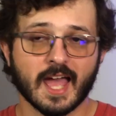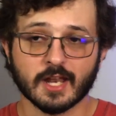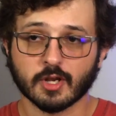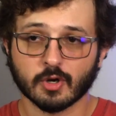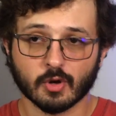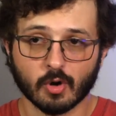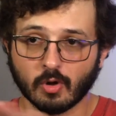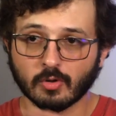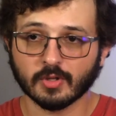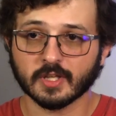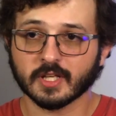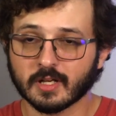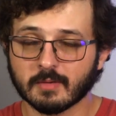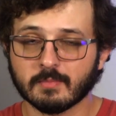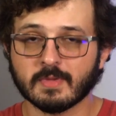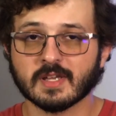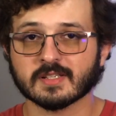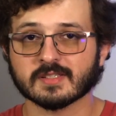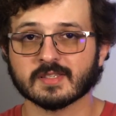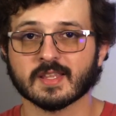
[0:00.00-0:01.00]
and you're only going to
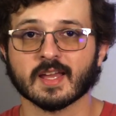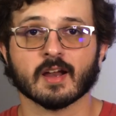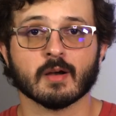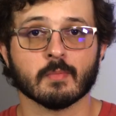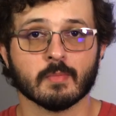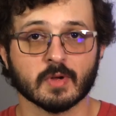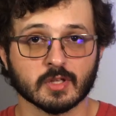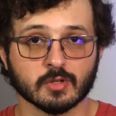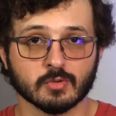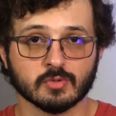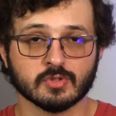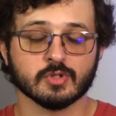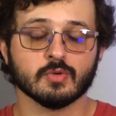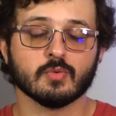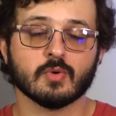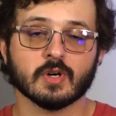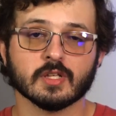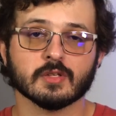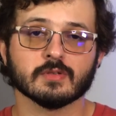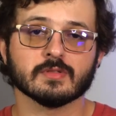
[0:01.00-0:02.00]
mix there, but you do
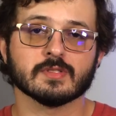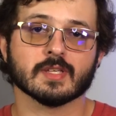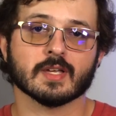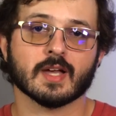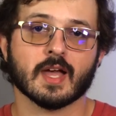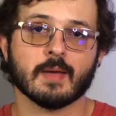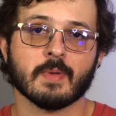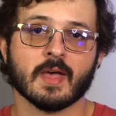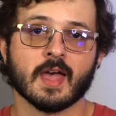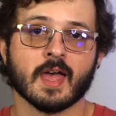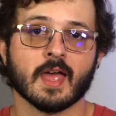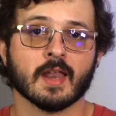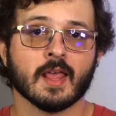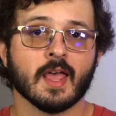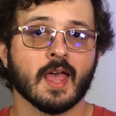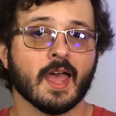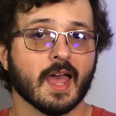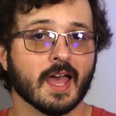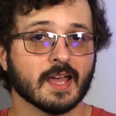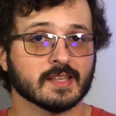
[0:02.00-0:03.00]
want to use the iPad
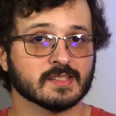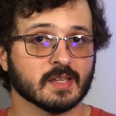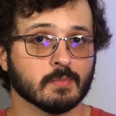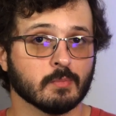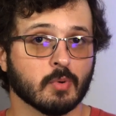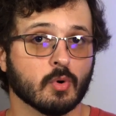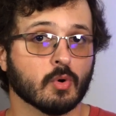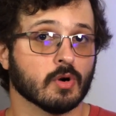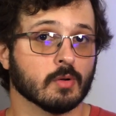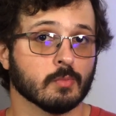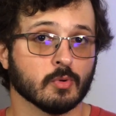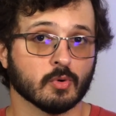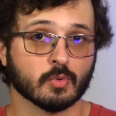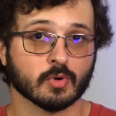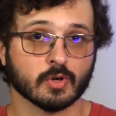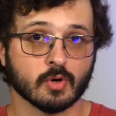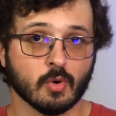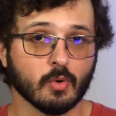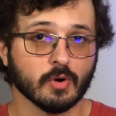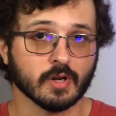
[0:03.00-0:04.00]
as a portable
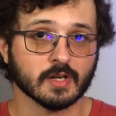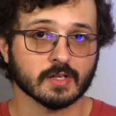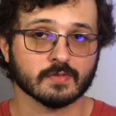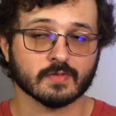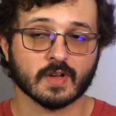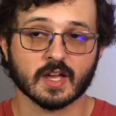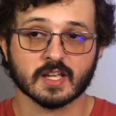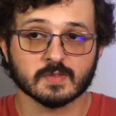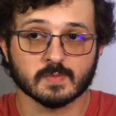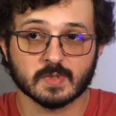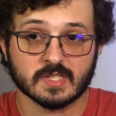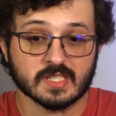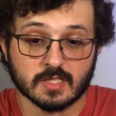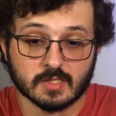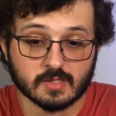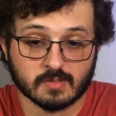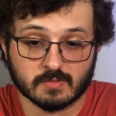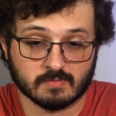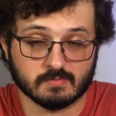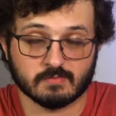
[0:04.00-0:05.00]
recording device
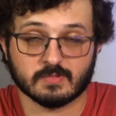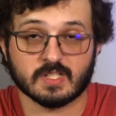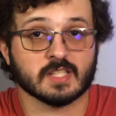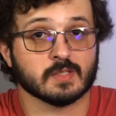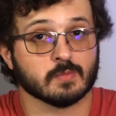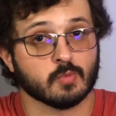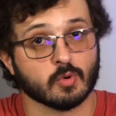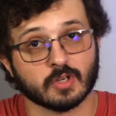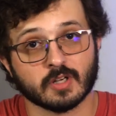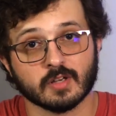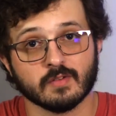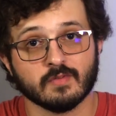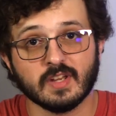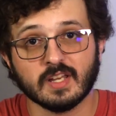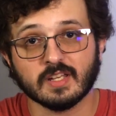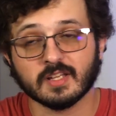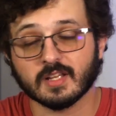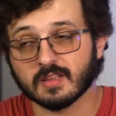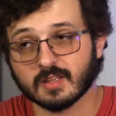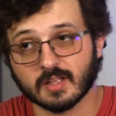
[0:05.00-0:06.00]
because it's more
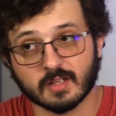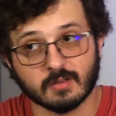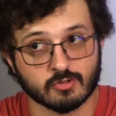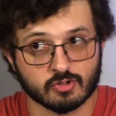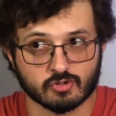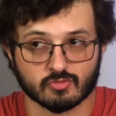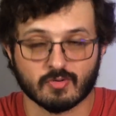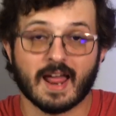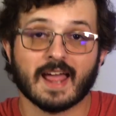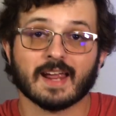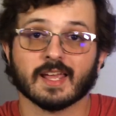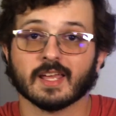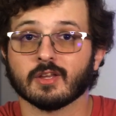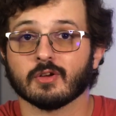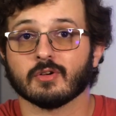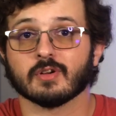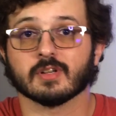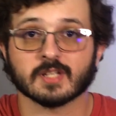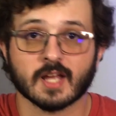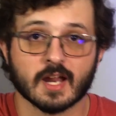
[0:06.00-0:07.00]
convenient than dragging
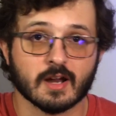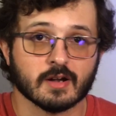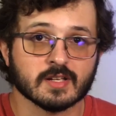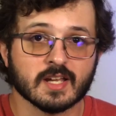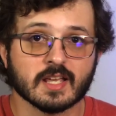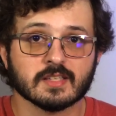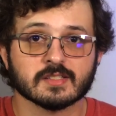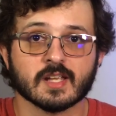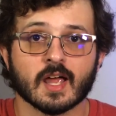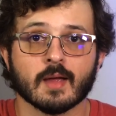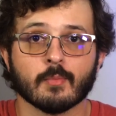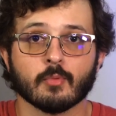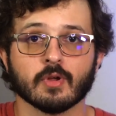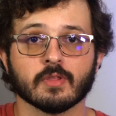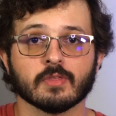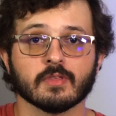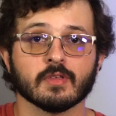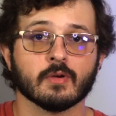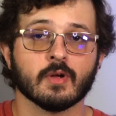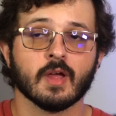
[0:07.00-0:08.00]
your entire desktop
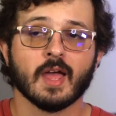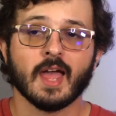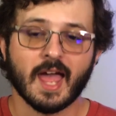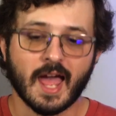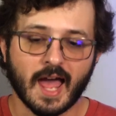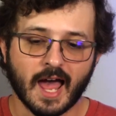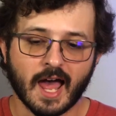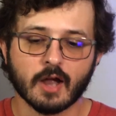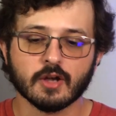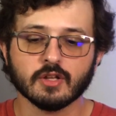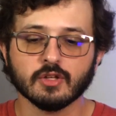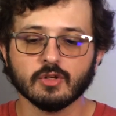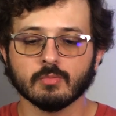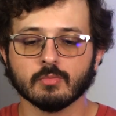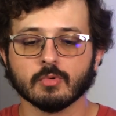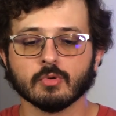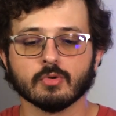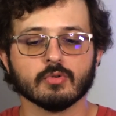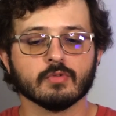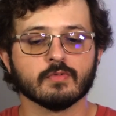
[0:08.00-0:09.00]
with you. How do you
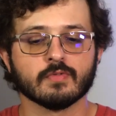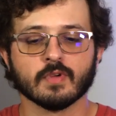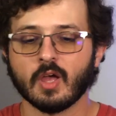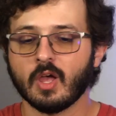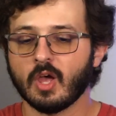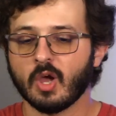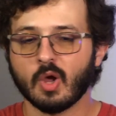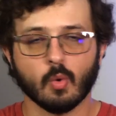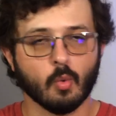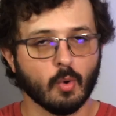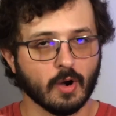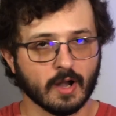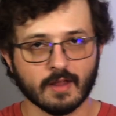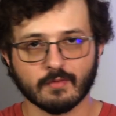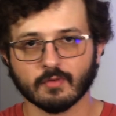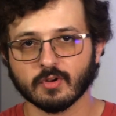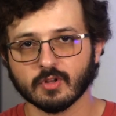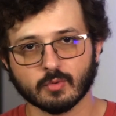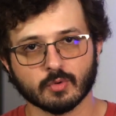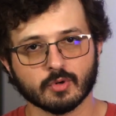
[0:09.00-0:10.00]
move
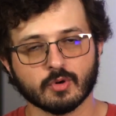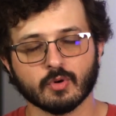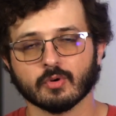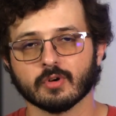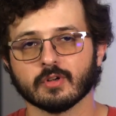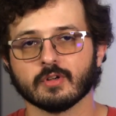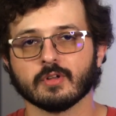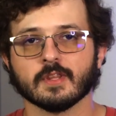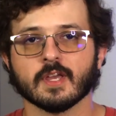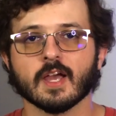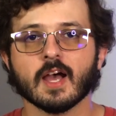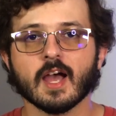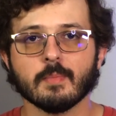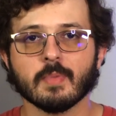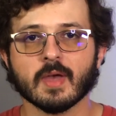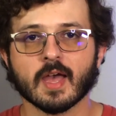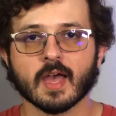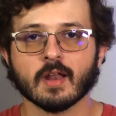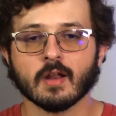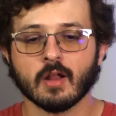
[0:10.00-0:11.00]
whatever you recorded on the
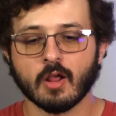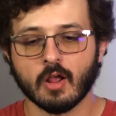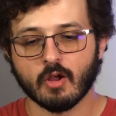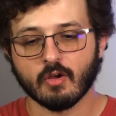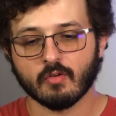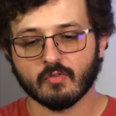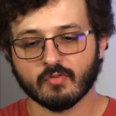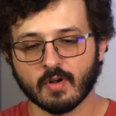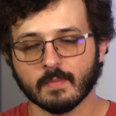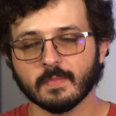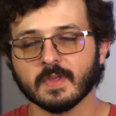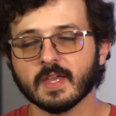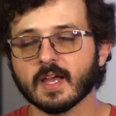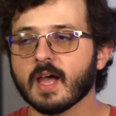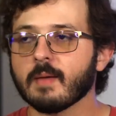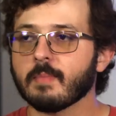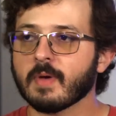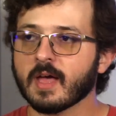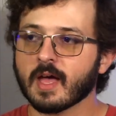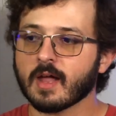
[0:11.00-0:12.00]
iPad from the
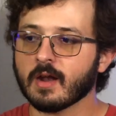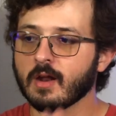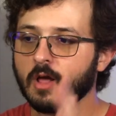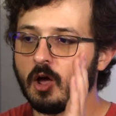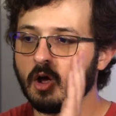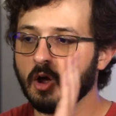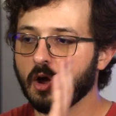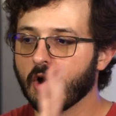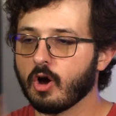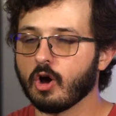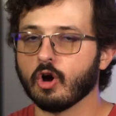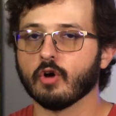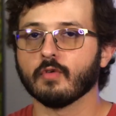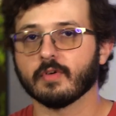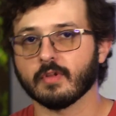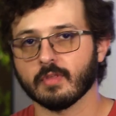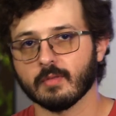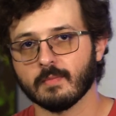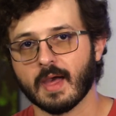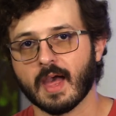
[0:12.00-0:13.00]
iPad
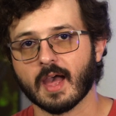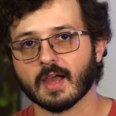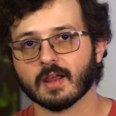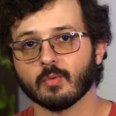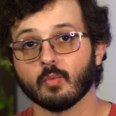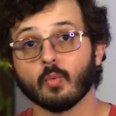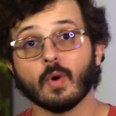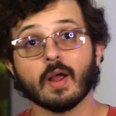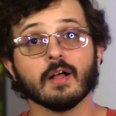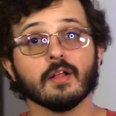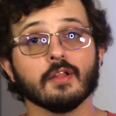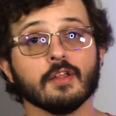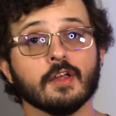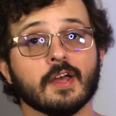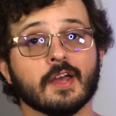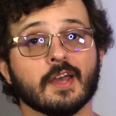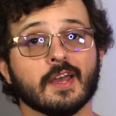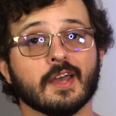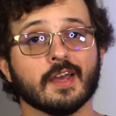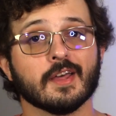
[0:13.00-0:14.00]
over to the Mac?
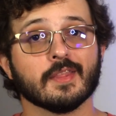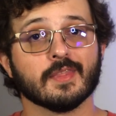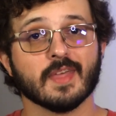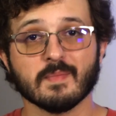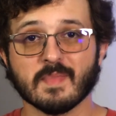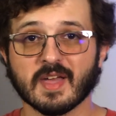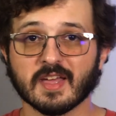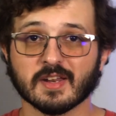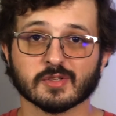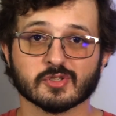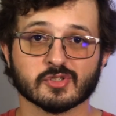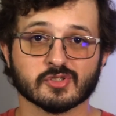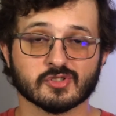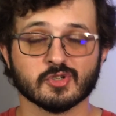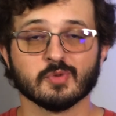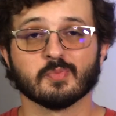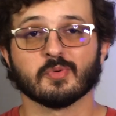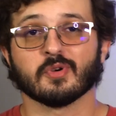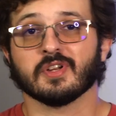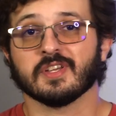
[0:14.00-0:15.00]
Well, they made it
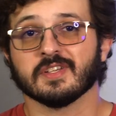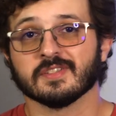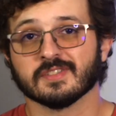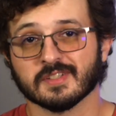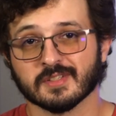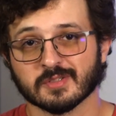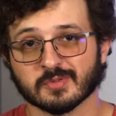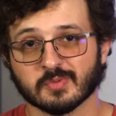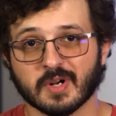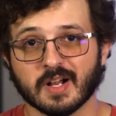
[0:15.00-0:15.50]
super easy as